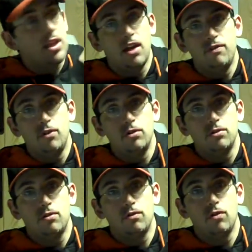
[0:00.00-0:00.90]
the
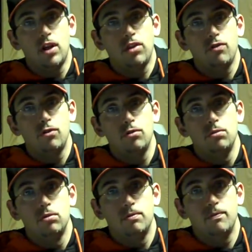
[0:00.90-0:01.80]
headphone right through
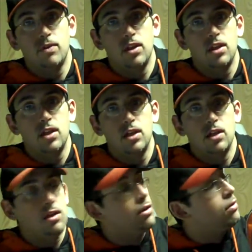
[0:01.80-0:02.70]

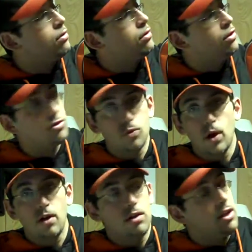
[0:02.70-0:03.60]
the, the
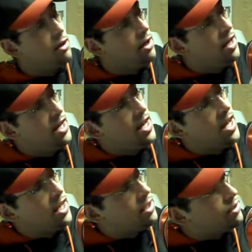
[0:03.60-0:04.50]
square in here.
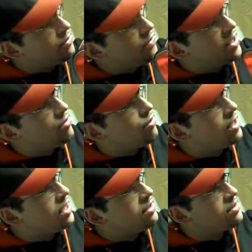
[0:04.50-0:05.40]
And it does feed through
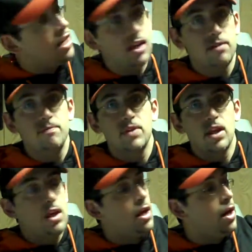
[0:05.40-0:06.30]
the inside
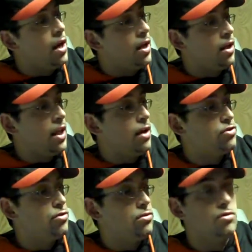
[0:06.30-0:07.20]
and
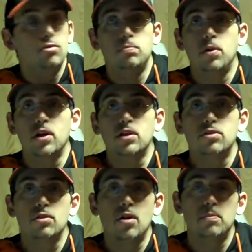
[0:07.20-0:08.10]
allows you to plug it
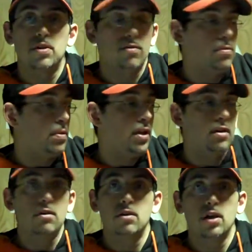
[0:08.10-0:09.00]
to your M P three
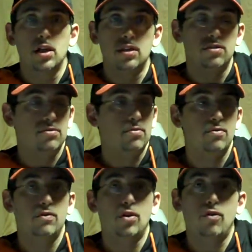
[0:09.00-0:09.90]
player and this
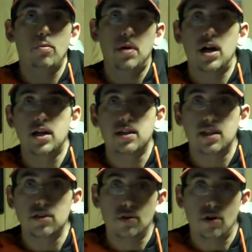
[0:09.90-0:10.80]
Velcro pocket
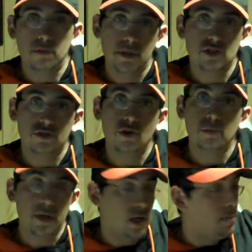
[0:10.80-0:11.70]
that you heard me just
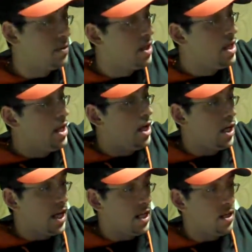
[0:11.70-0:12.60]
open up.
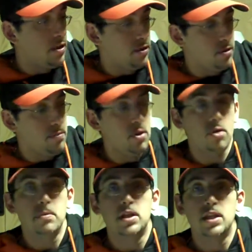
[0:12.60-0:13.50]
Again, another
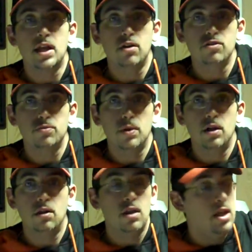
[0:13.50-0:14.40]
compartment in there as
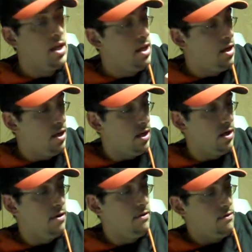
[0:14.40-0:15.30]
well, uh,